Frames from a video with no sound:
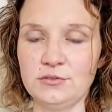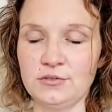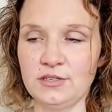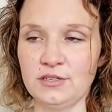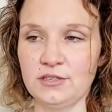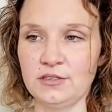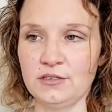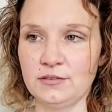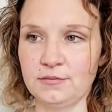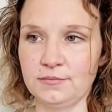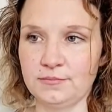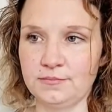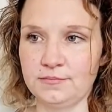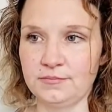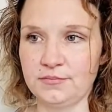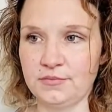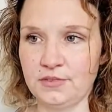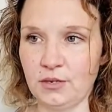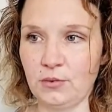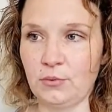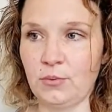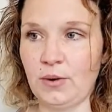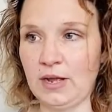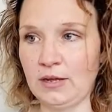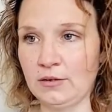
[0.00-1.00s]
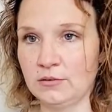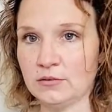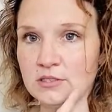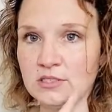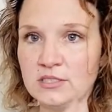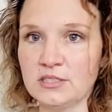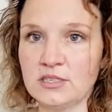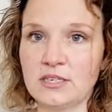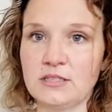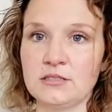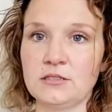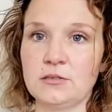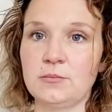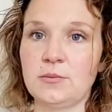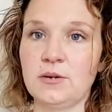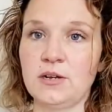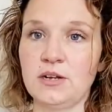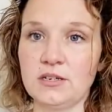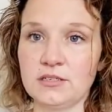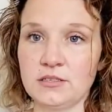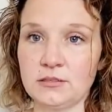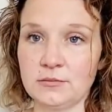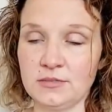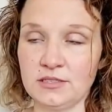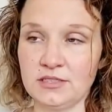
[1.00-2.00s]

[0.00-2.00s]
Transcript: They're rounded at the bottom,